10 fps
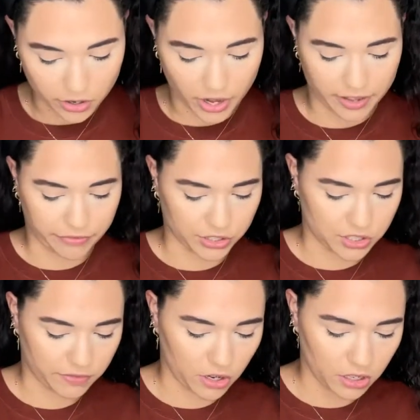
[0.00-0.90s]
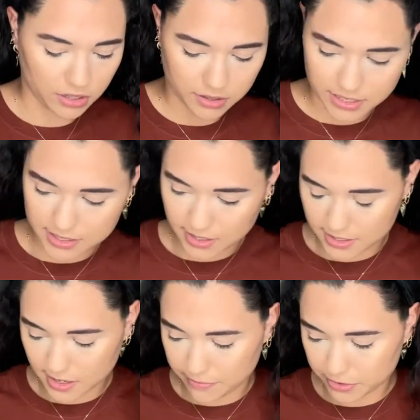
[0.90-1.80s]
okay, first of all, this
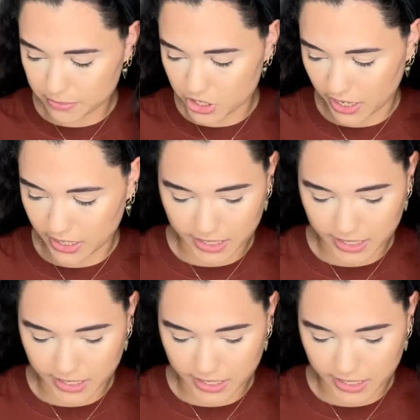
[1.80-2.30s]
does come from China.